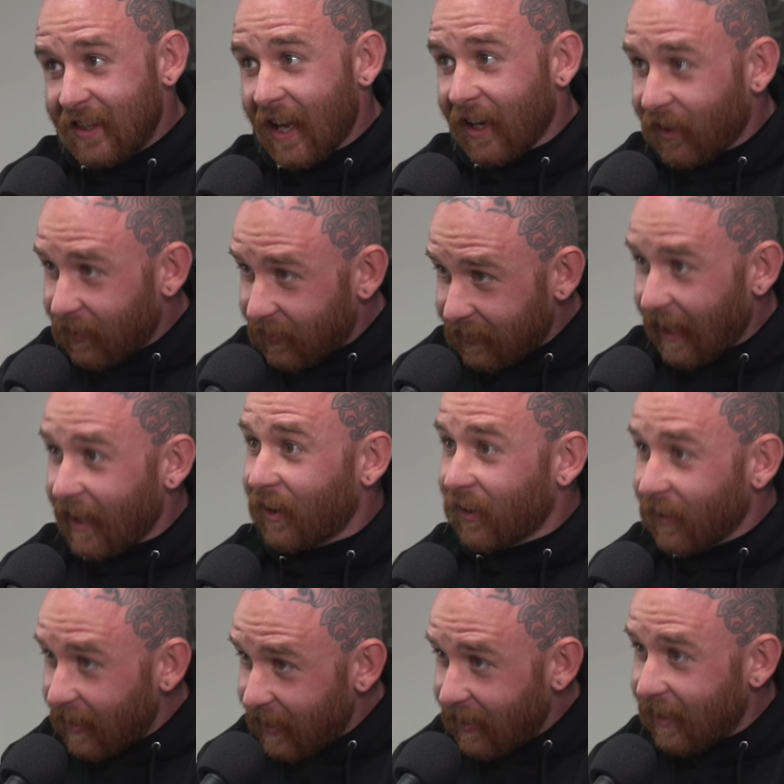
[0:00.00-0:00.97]
That
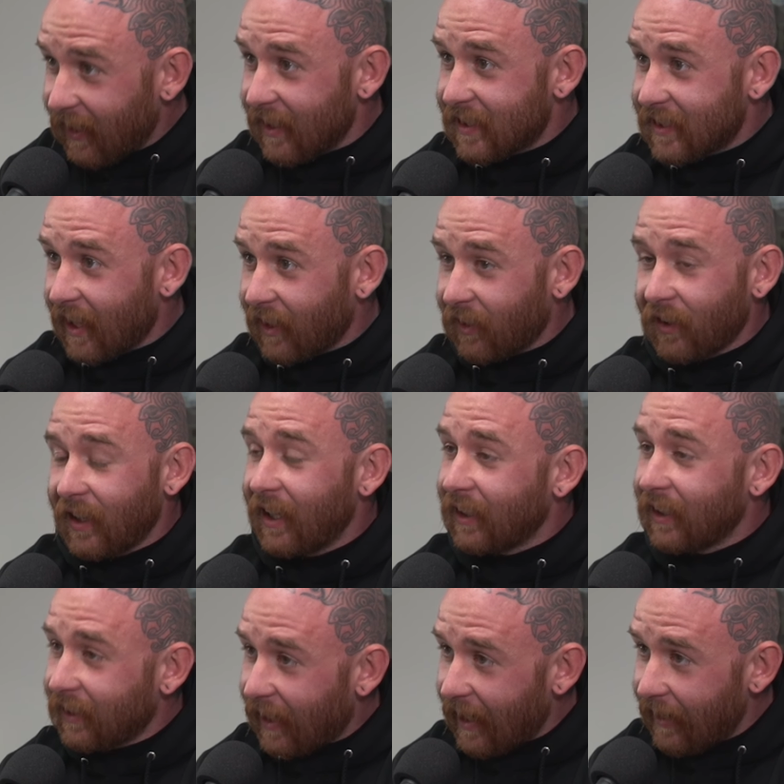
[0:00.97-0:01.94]
created us. That
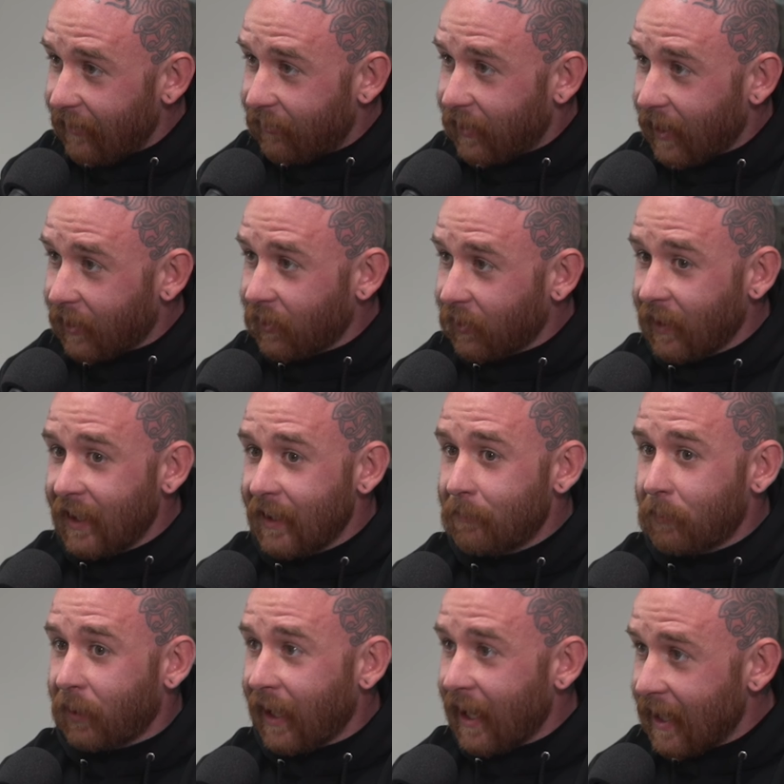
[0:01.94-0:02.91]
created life. That
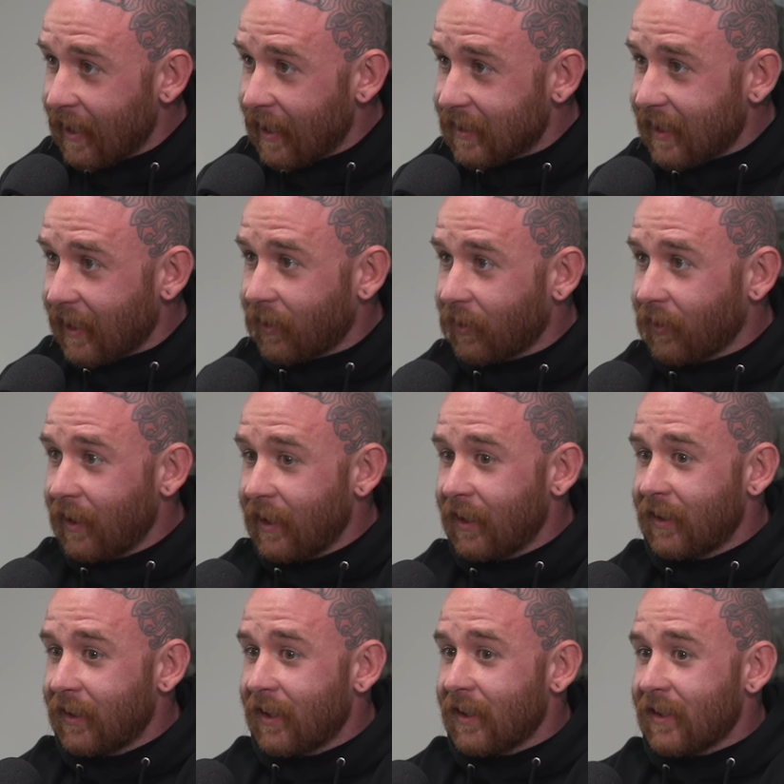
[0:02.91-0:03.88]
created planets. That
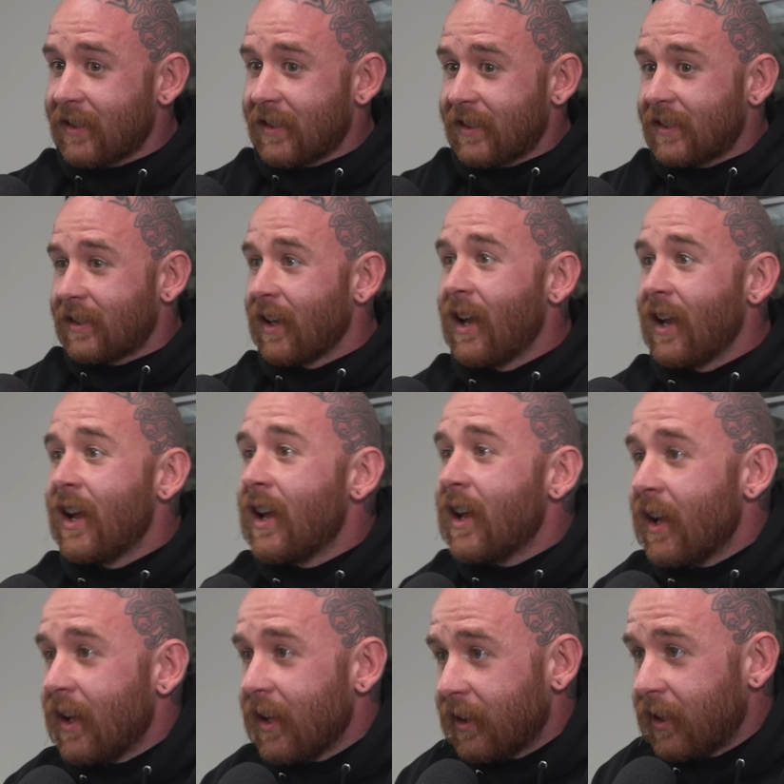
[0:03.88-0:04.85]
created the
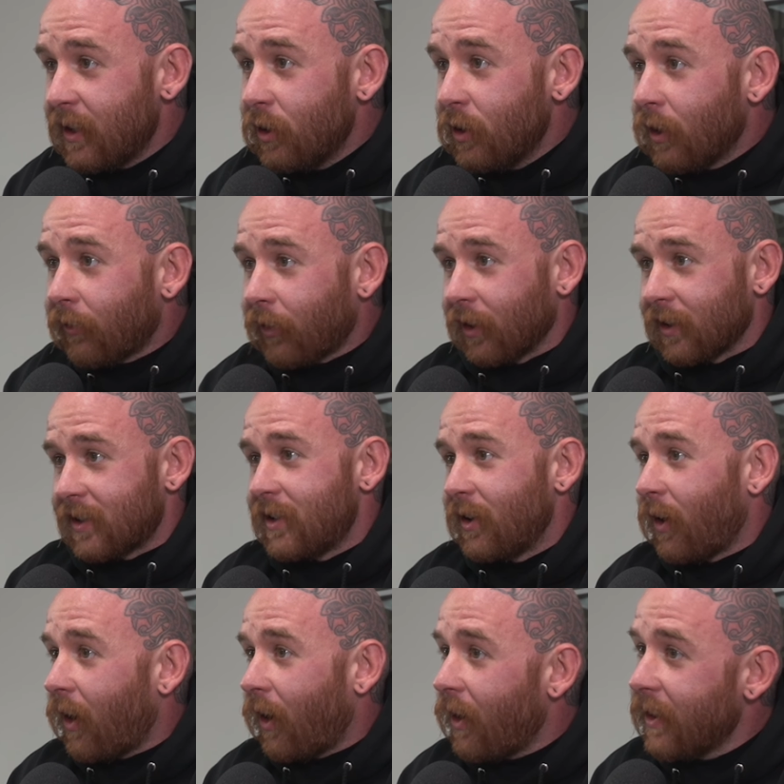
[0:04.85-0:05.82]
universe.
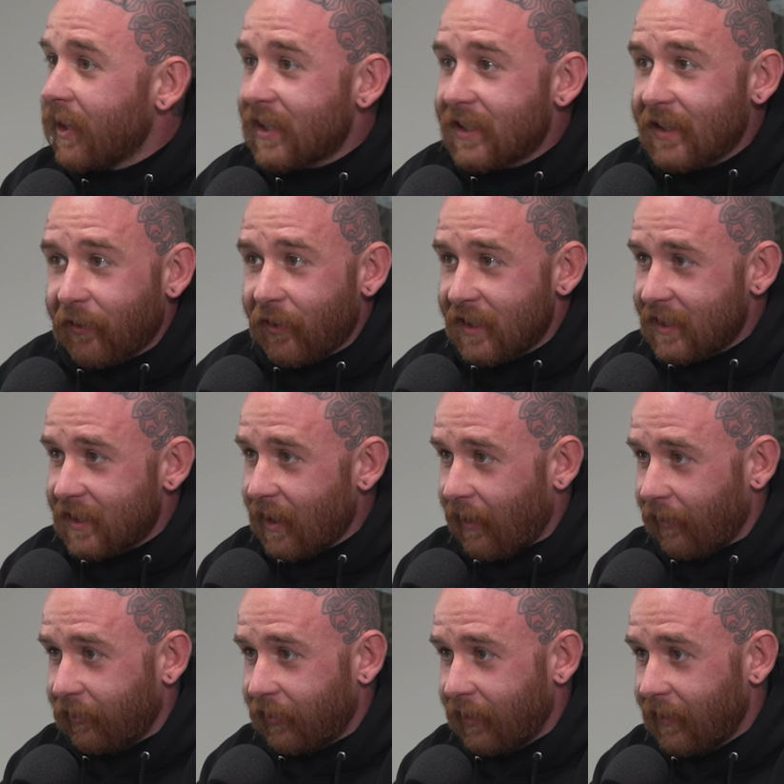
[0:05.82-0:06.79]
All this different
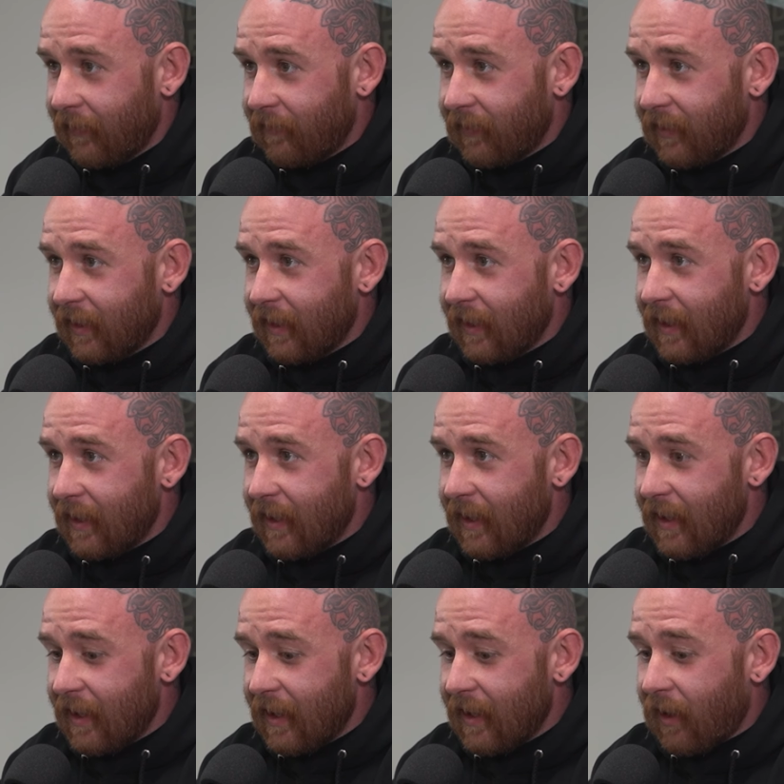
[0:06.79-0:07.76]
stuff.
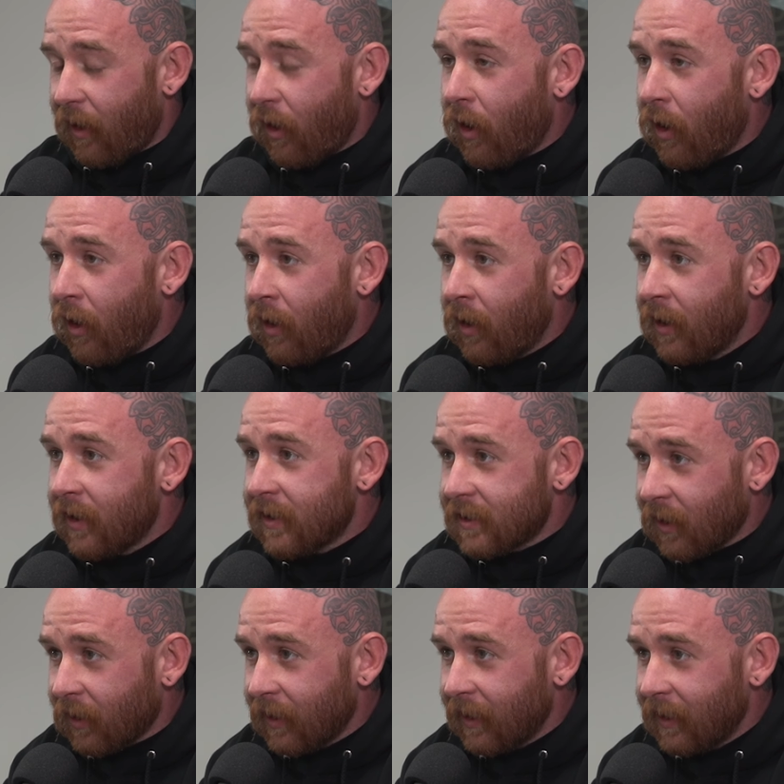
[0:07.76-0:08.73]
All
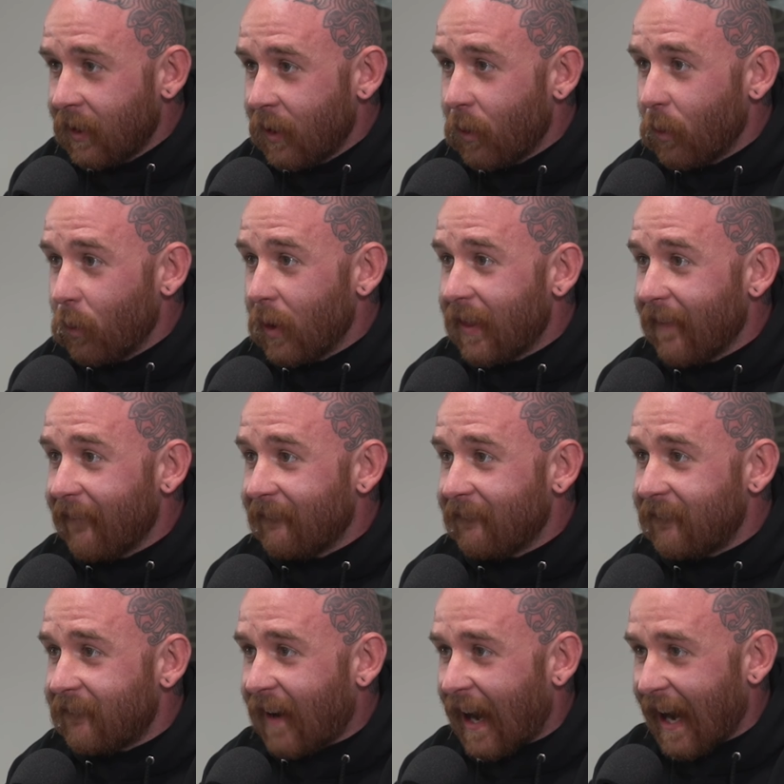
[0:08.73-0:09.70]
started with
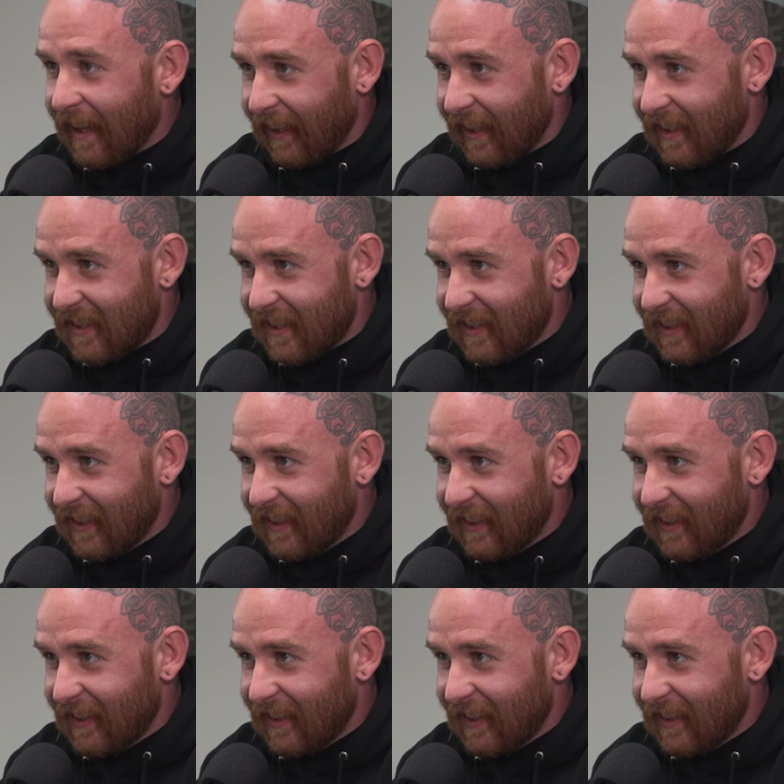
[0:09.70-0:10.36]
violence.